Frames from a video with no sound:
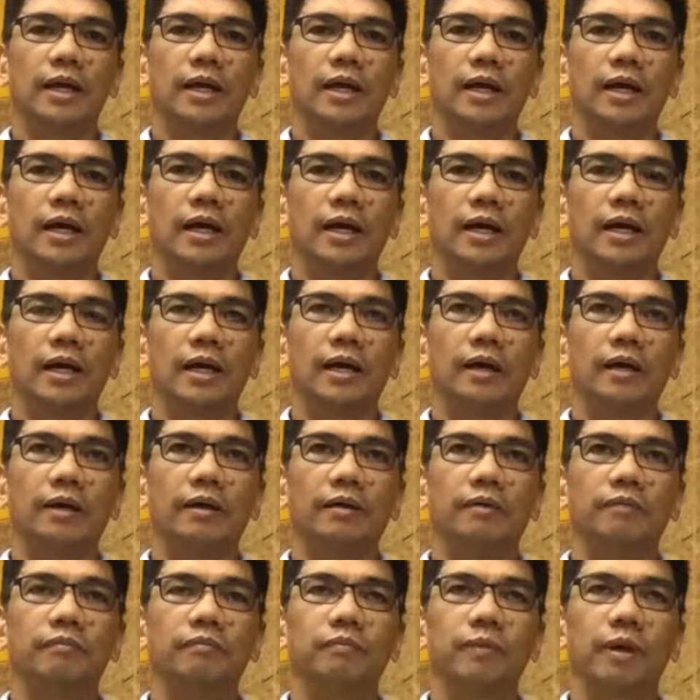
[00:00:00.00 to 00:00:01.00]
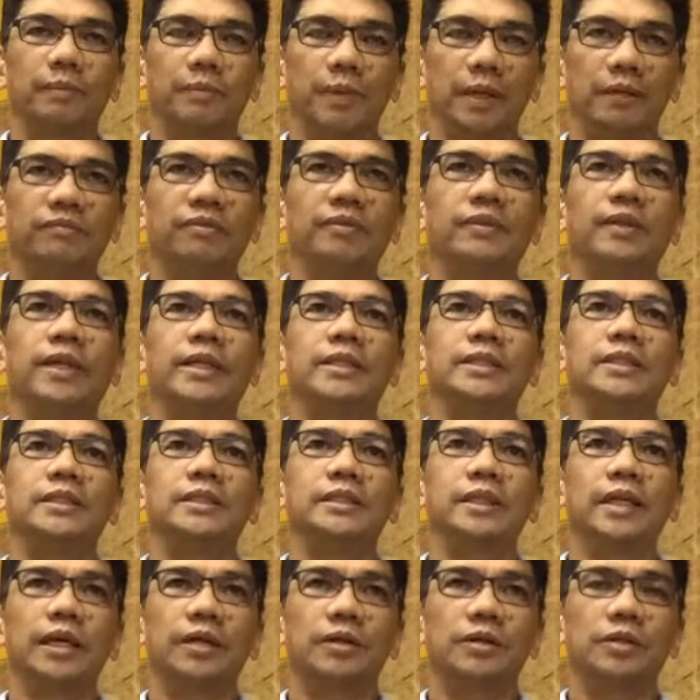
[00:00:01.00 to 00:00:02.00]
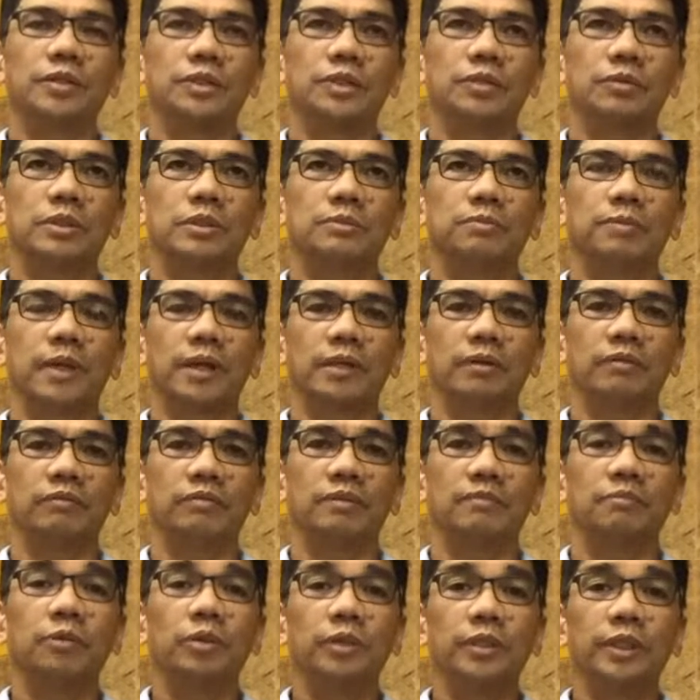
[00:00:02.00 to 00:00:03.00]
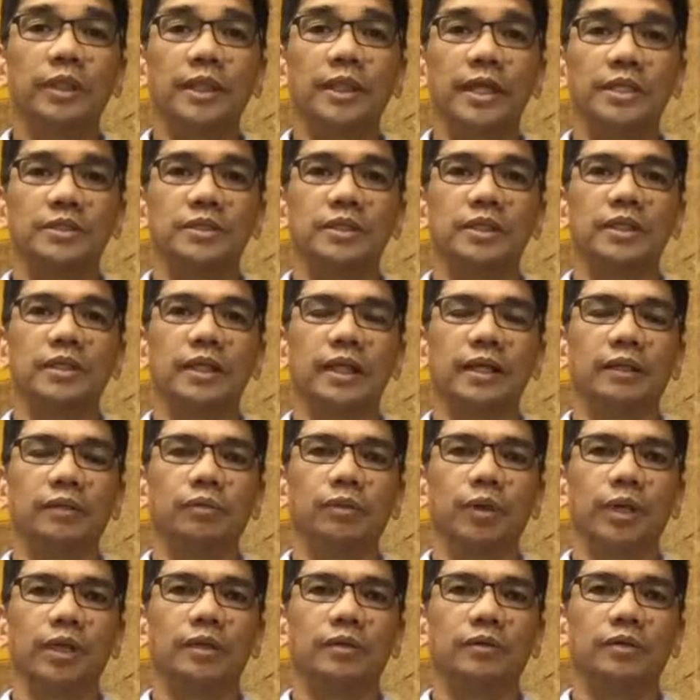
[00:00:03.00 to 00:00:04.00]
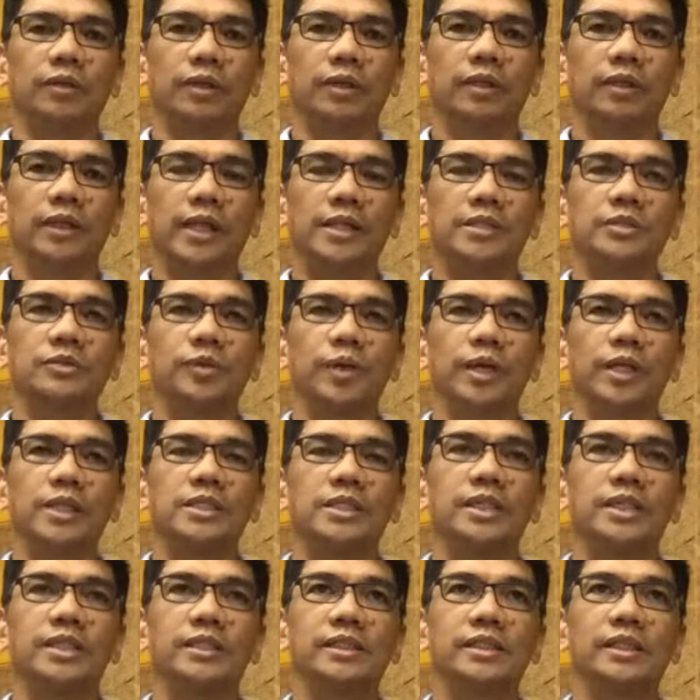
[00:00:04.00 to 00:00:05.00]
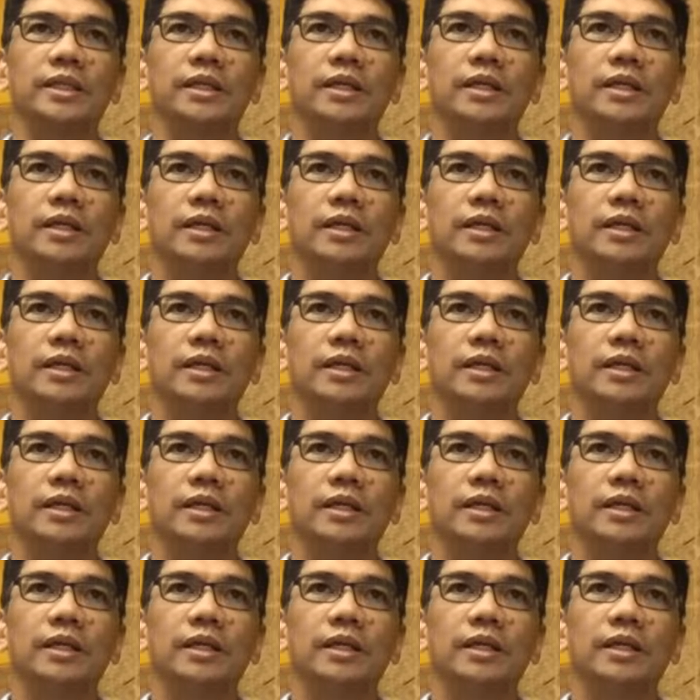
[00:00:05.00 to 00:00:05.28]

Apart from the agency, I also was part of a multinational network called Dentsu Aegis.